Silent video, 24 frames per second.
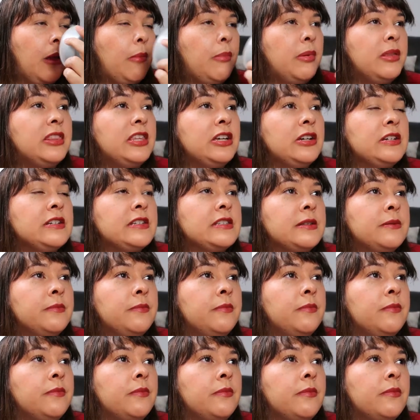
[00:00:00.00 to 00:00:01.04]
But there's
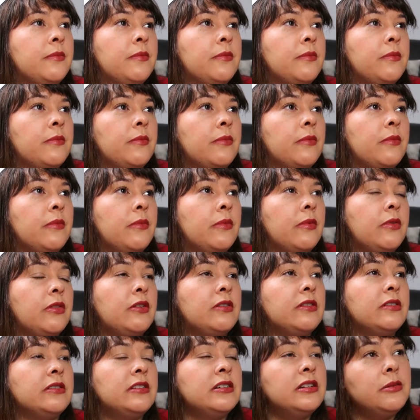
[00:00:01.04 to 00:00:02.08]

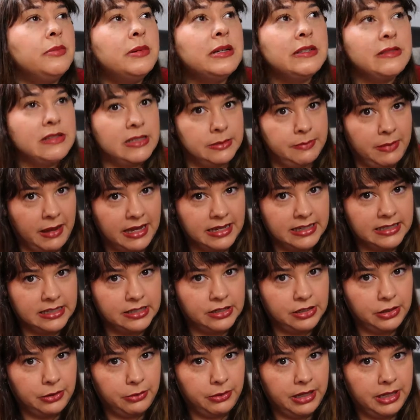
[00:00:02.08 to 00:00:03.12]
there's a little bit of
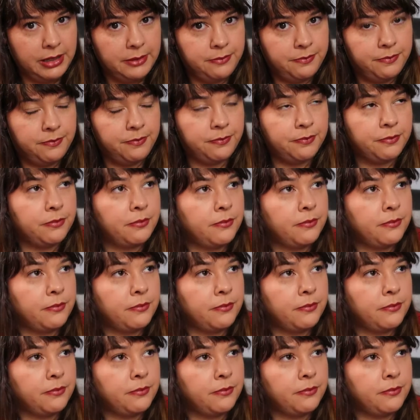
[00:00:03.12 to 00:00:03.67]
spice to it.